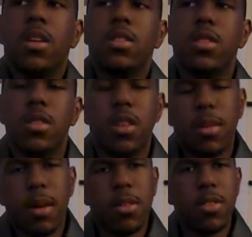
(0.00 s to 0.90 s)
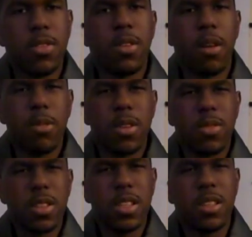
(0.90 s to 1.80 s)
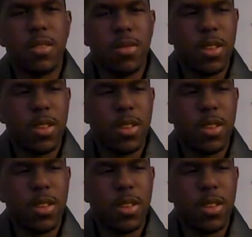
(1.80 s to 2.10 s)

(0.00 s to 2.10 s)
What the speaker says: So I want to really,